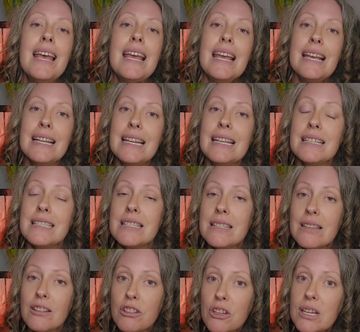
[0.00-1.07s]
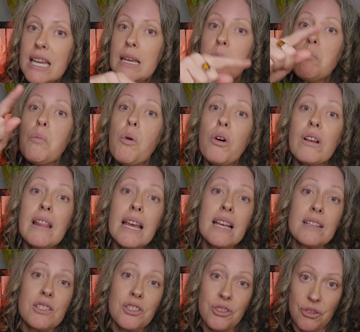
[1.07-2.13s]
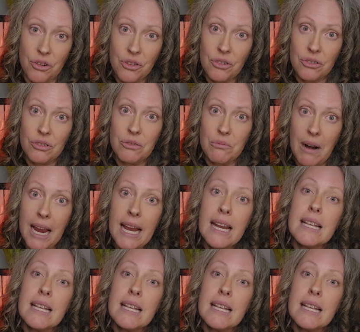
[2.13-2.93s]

It is looking more like a circle, right?